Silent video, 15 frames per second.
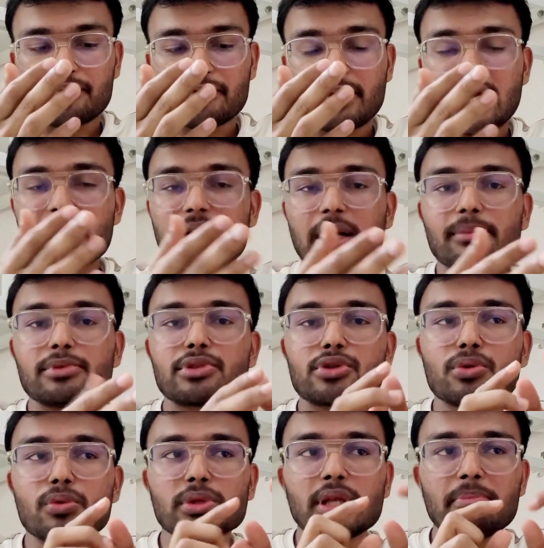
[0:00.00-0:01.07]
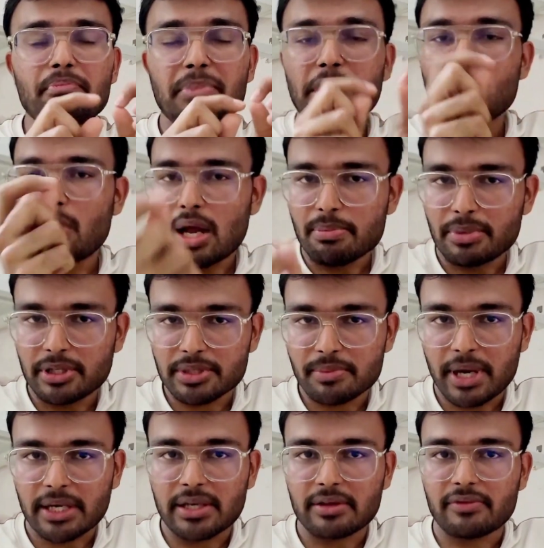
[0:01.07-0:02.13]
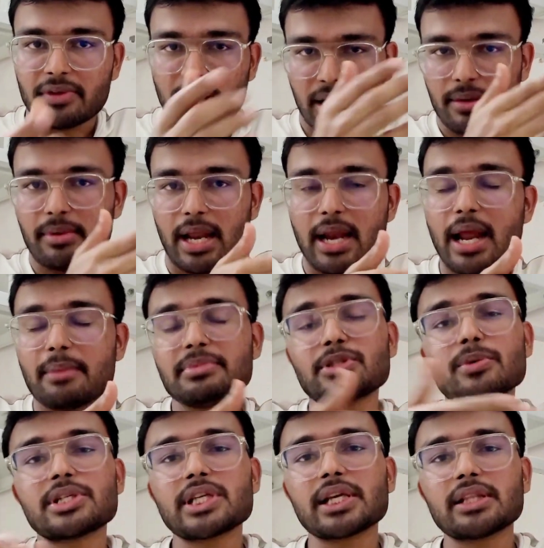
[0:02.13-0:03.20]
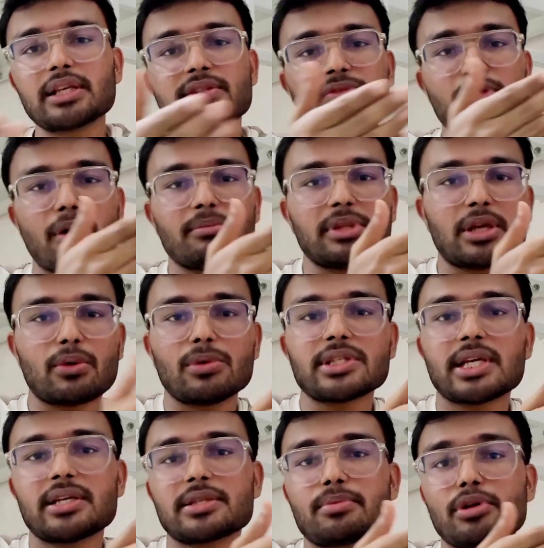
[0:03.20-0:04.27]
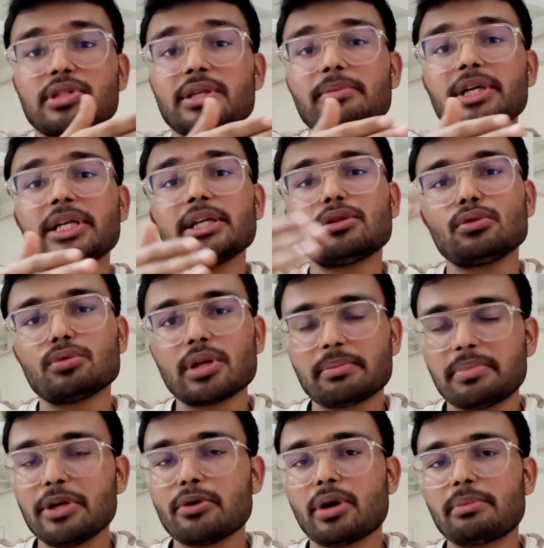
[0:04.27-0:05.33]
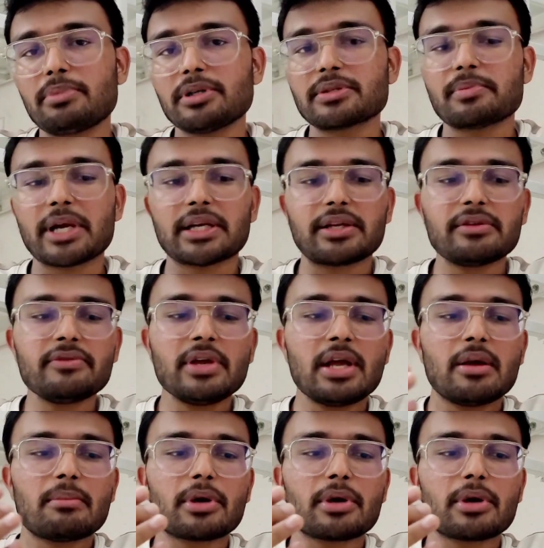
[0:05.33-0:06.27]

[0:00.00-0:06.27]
when it comes to the POR perspective, and I'm switching this from the roles and responsibility to the POR perspective,